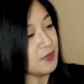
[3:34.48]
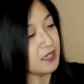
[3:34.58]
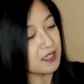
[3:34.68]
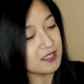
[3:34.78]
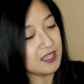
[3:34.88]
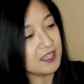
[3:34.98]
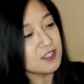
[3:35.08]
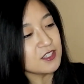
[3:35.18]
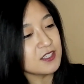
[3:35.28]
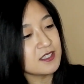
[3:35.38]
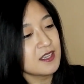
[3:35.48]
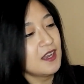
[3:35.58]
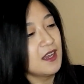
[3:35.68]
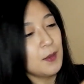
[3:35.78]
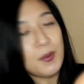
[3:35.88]
because it's just
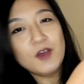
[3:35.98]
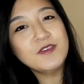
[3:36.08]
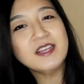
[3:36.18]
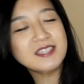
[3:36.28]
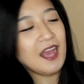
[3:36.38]
perfect.